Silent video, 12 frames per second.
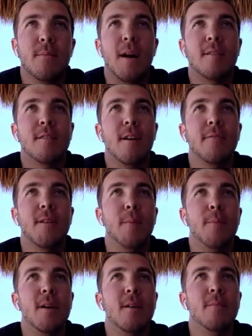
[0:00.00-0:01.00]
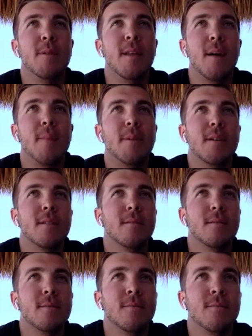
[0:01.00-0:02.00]
my stuff got better, but not
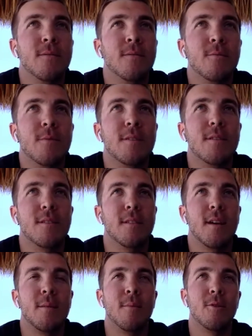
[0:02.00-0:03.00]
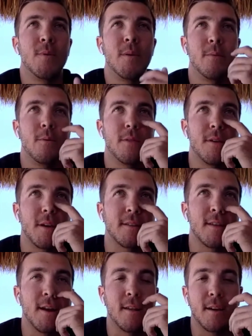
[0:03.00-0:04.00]
because of the reason that most people would
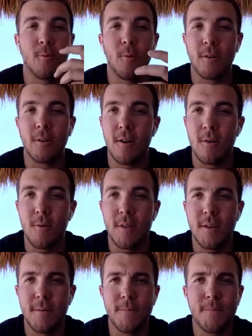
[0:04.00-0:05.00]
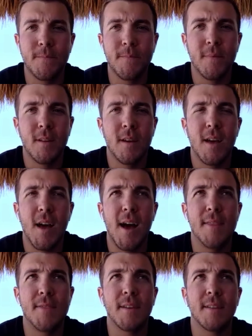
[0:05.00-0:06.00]
think, that I like worked harder with it.
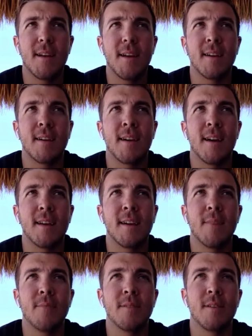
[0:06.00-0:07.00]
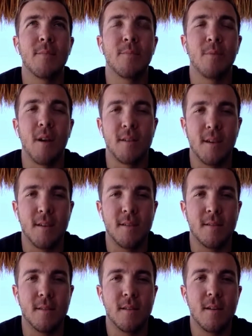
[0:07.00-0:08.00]
I think that I kind of kept the same
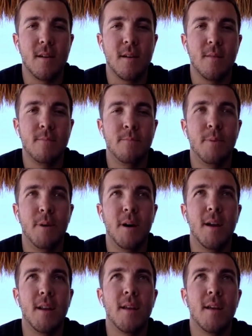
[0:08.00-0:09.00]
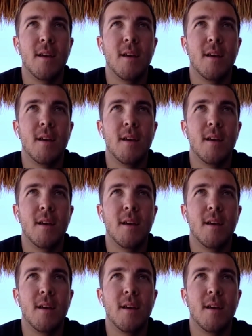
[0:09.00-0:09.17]
process, but